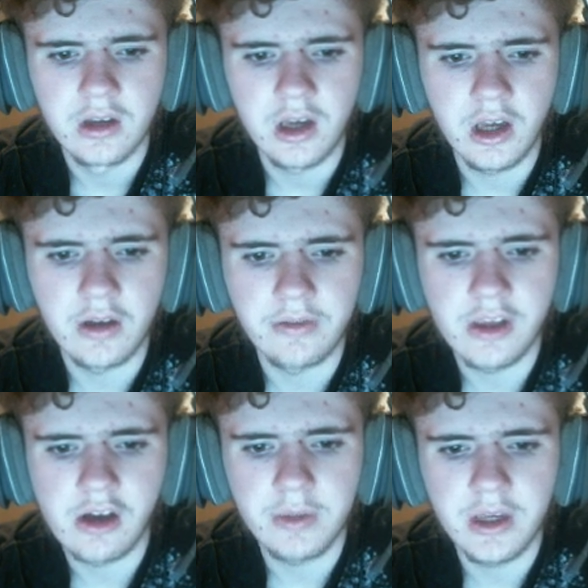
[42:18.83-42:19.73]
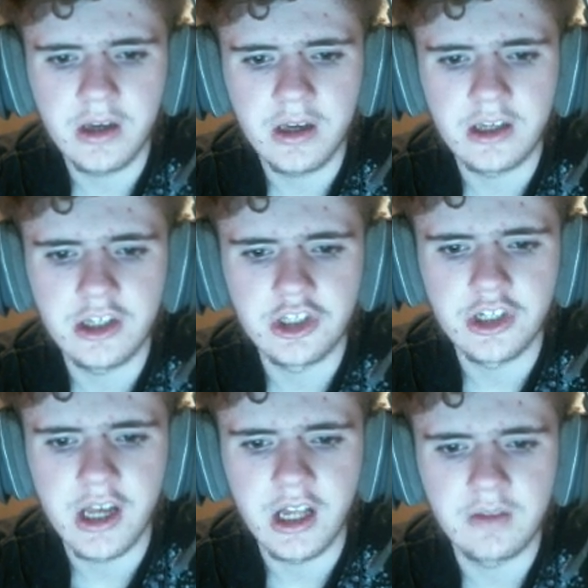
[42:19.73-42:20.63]
Phiomia,
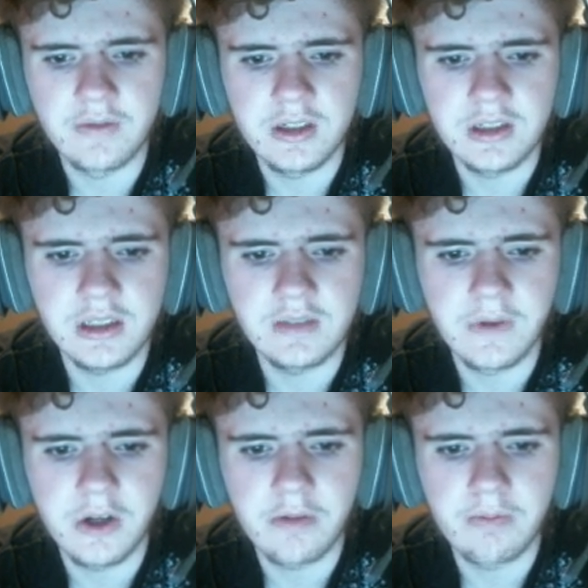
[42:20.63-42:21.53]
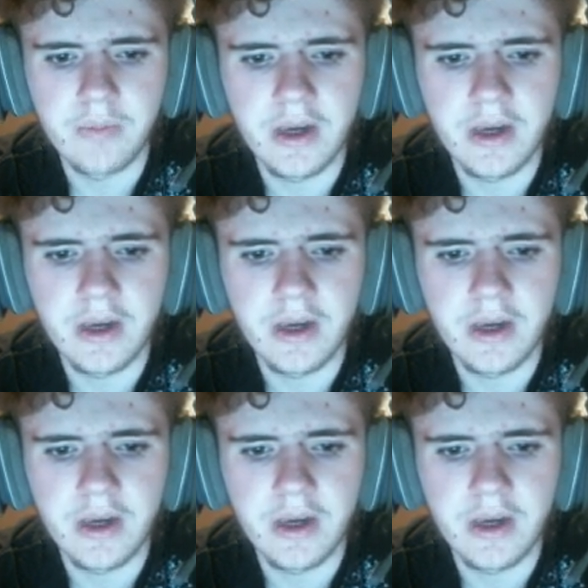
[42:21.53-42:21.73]
Asian elephant default.